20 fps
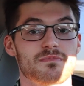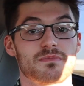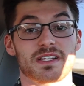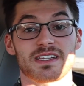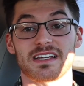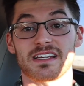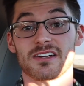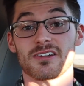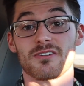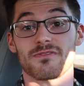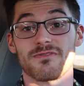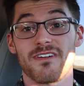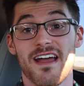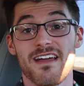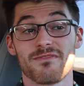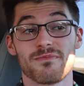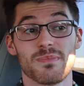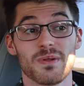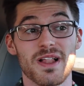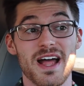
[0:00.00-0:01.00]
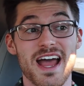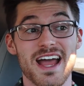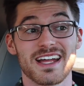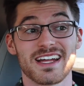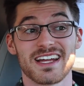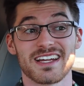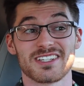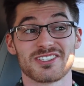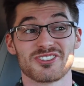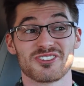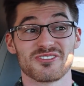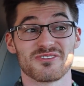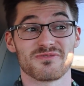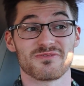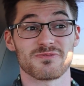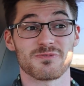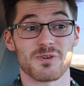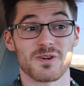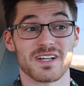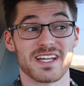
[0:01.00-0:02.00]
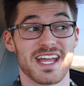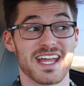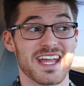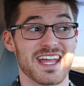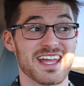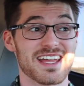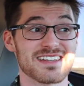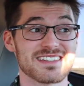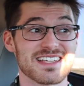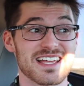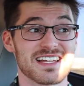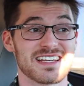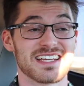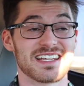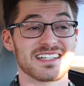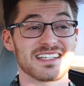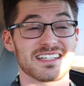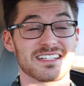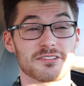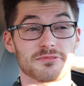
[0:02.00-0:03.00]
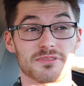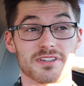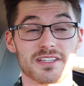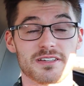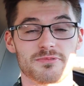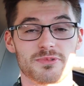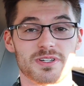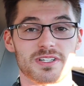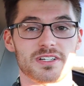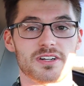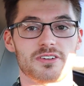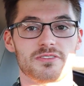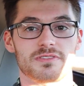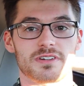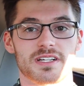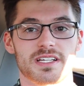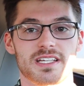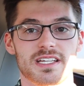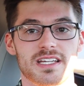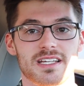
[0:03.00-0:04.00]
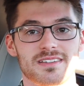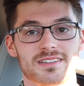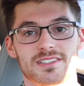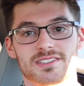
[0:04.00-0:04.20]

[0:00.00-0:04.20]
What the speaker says: But the Hero 5 Black, I could shoot in 4K and 1080, and it really wouldn't overheat.